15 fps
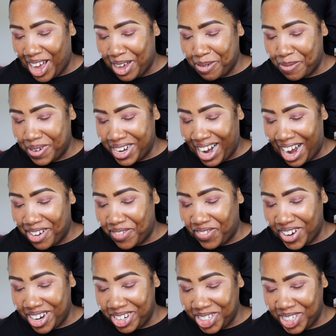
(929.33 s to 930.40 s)
when I
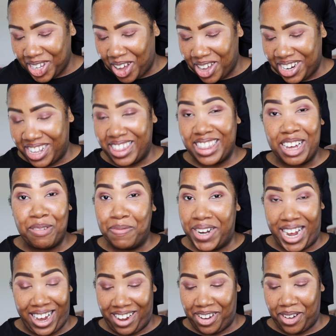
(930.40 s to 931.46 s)
first saw the
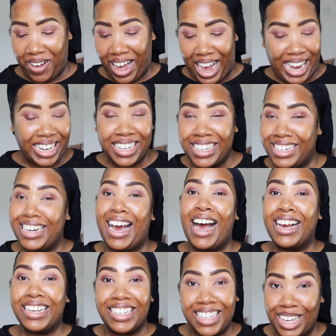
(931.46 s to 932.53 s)
thumbnail, I could
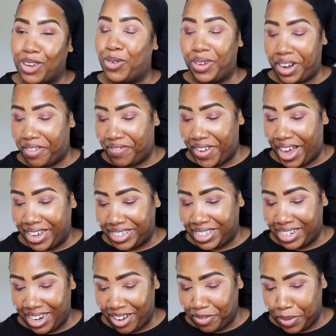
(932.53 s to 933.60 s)
not click on it
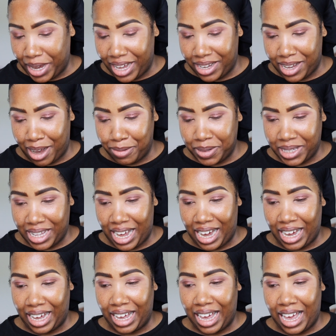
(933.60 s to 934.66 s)
fast enough because I was
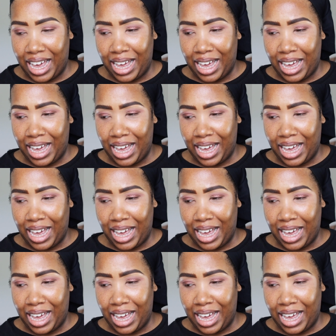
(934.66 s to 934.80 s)
like,